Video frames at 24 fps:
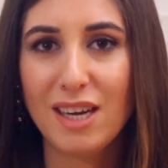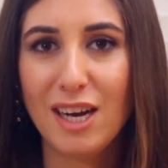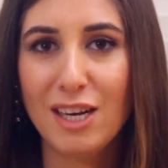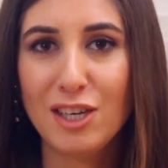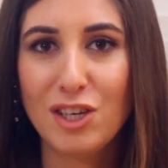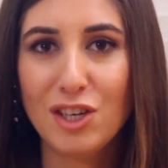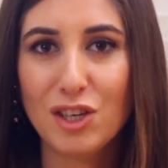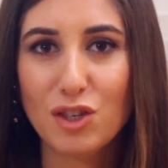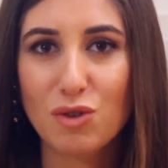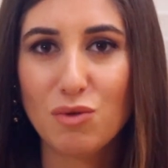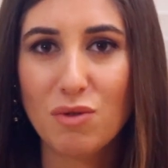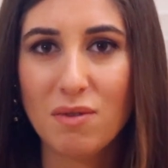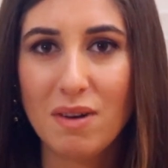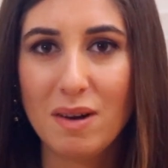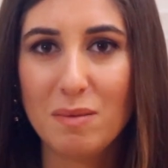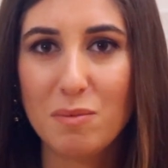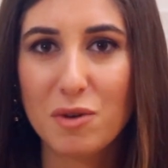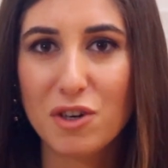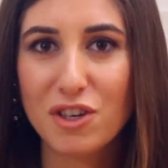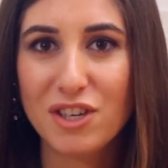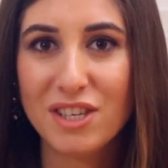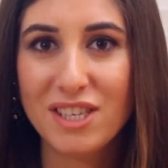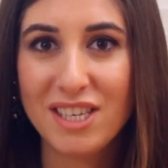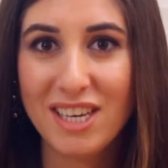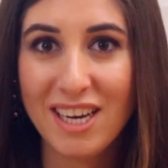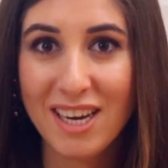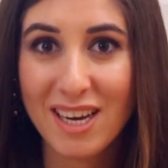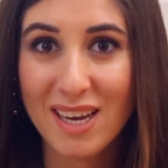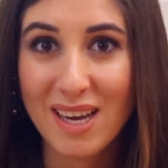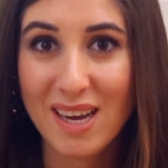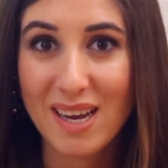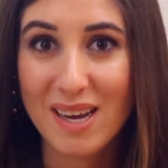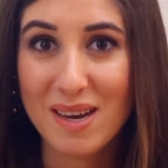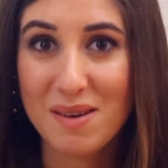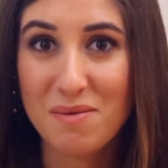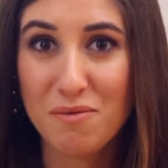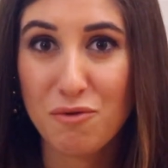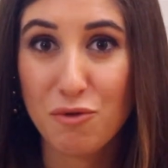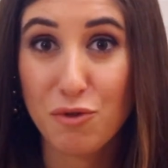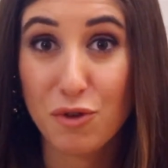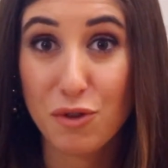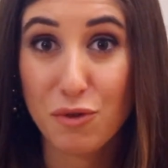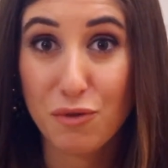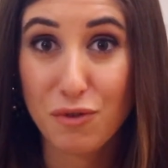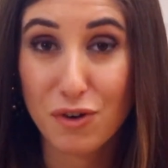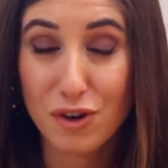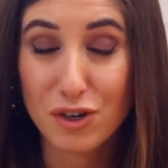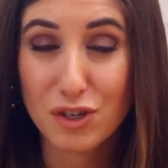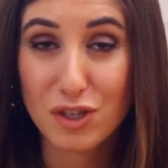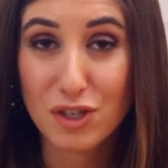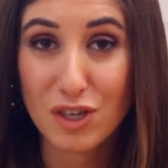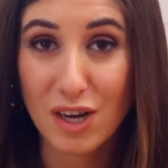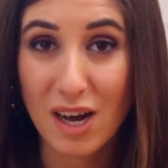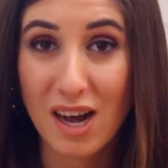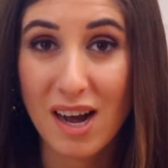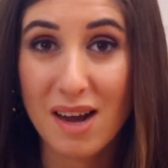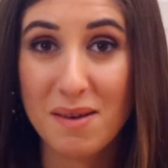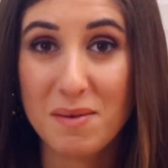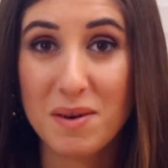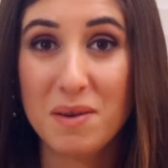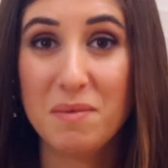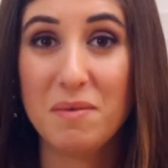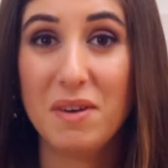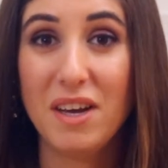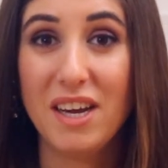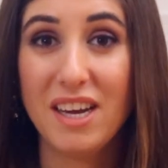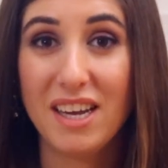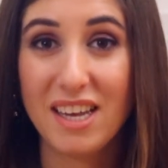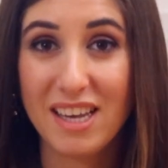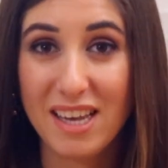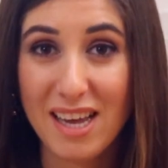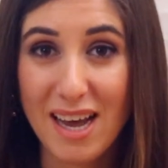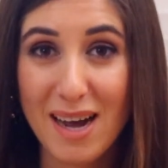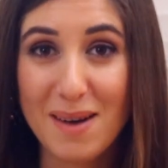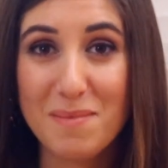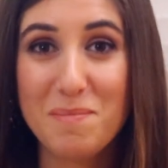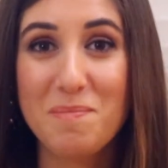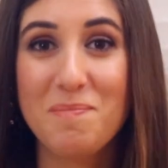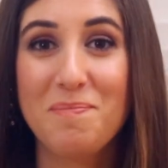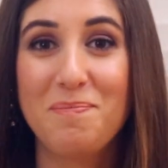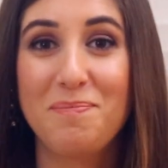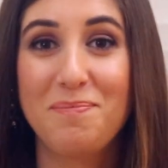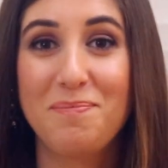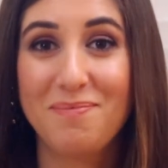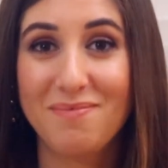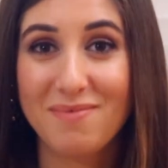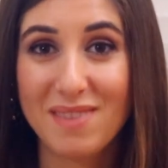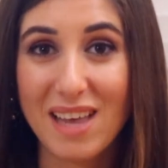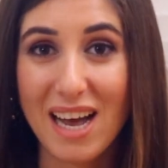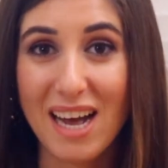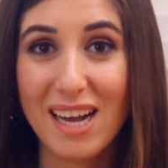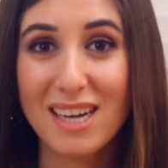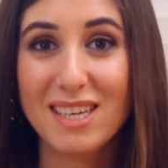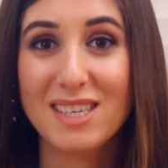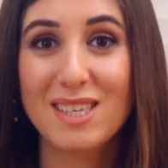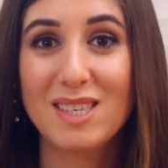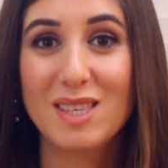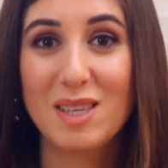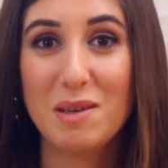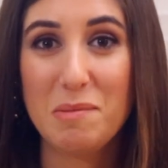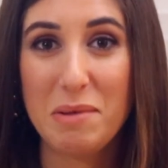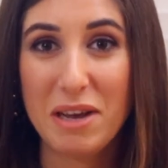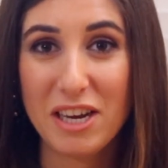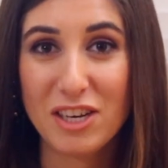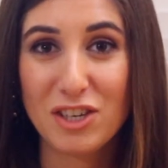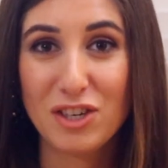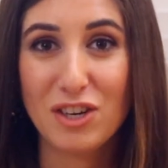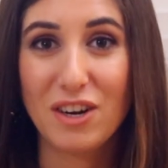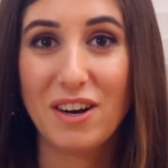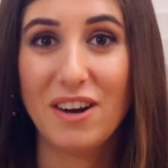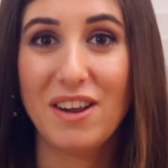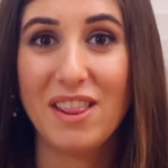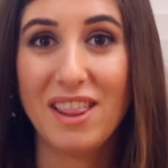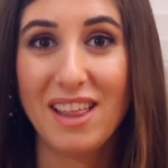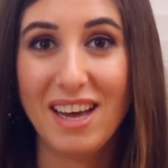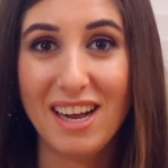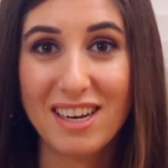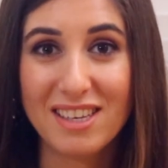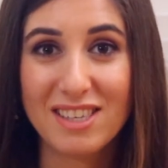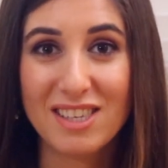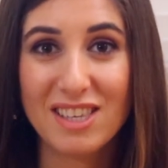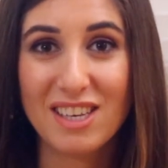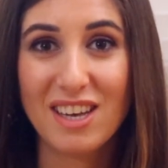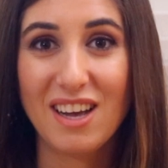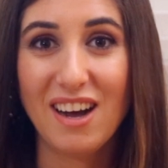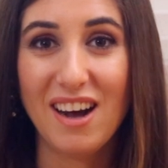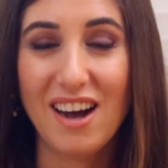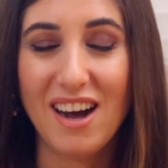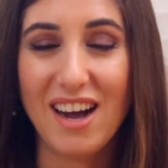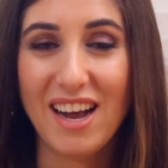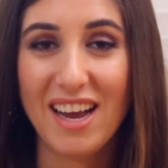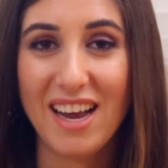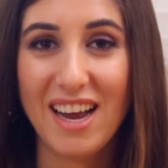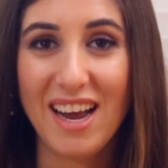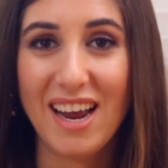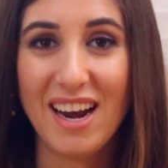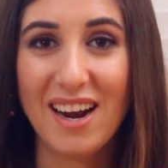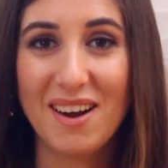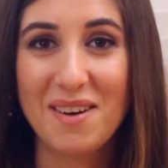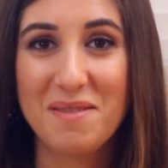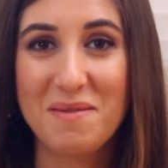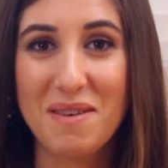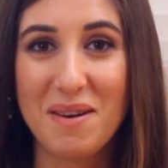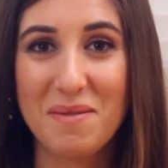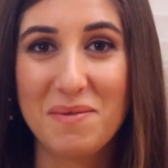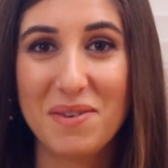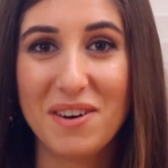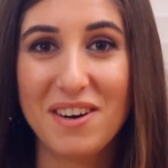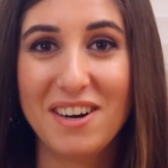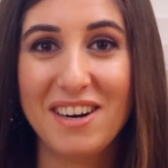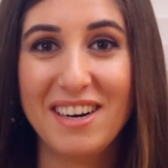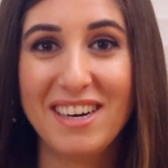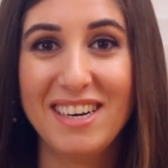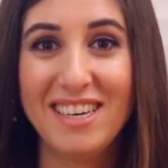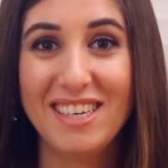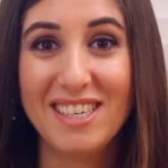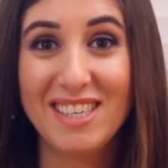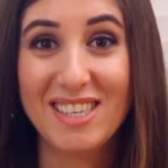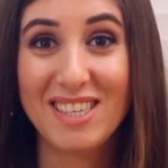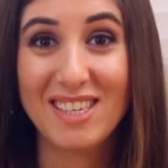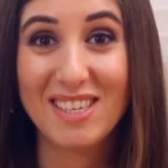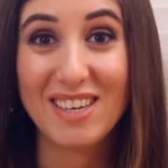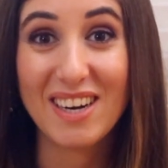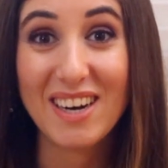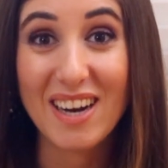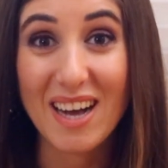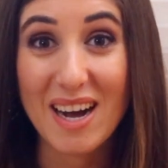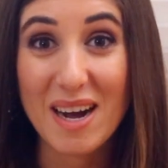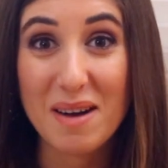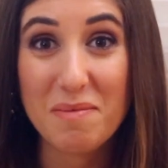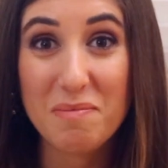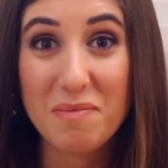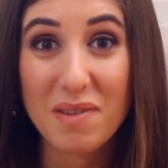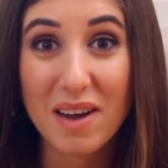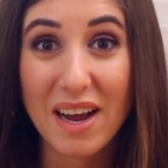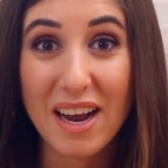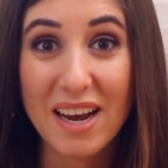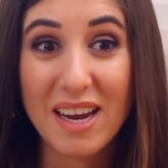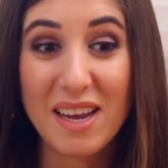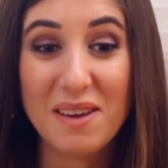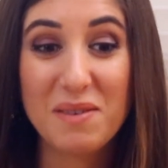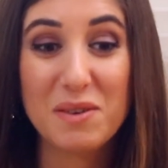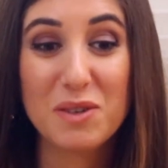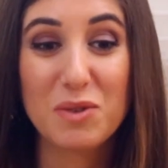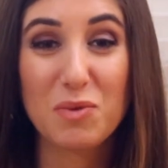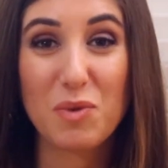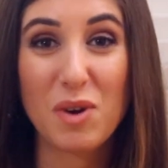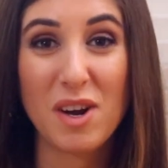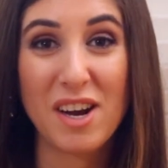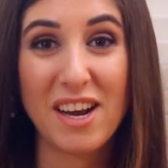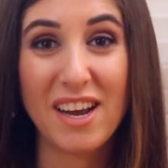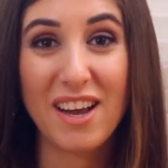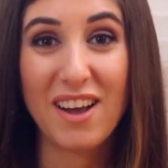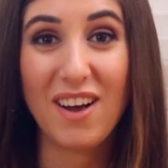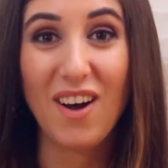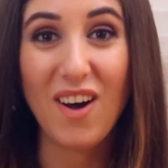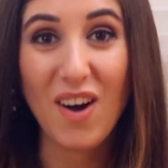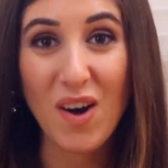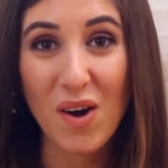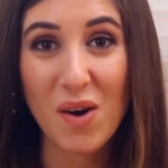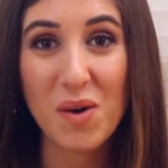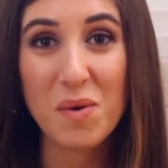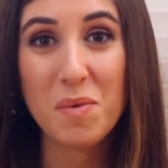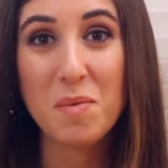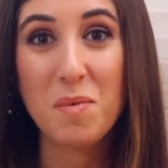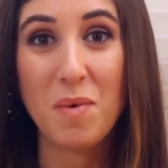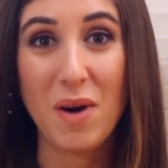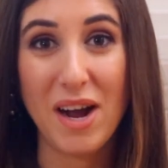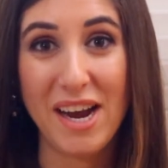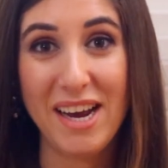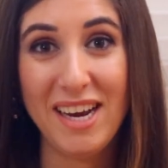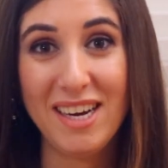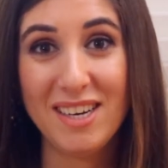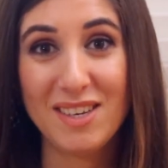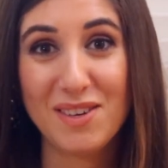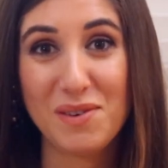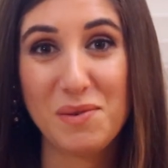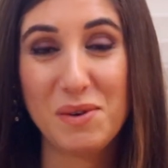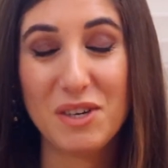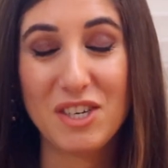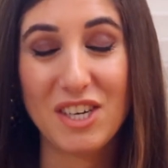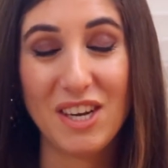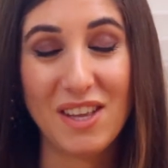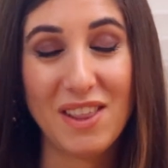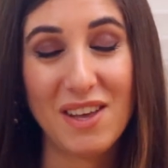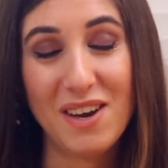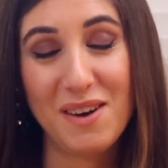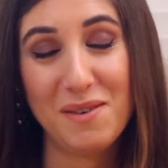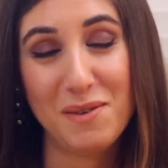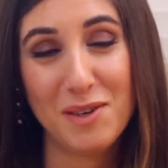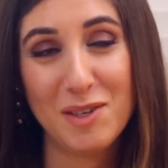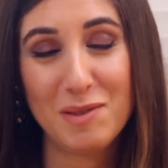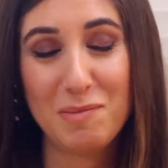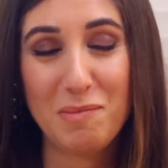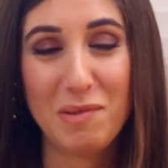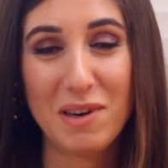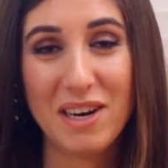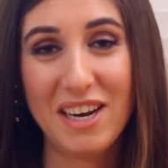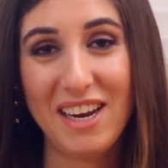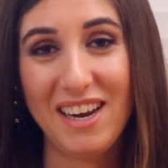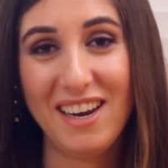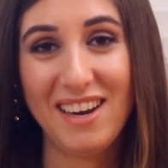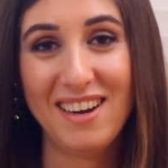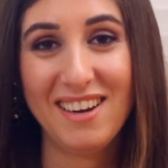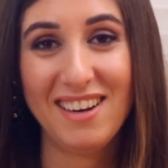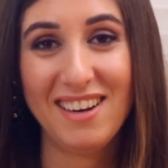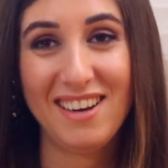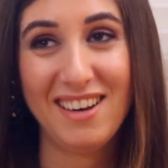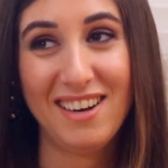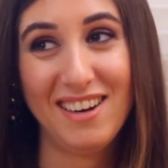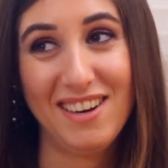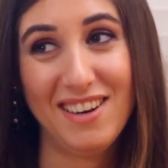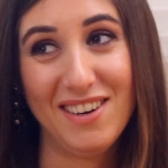I just remember seeing him for the first time, and I'm like, yep, that's the picture, that's the guy. And I remember he stood up and he was wearing all white, which I thought was pretty,